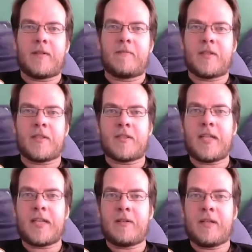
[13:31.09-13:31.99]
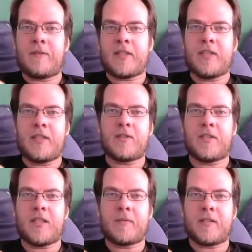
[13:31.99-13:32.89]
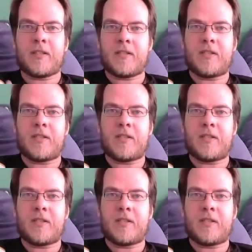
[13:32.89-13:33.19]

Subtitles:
Because now, if I see those jobs and I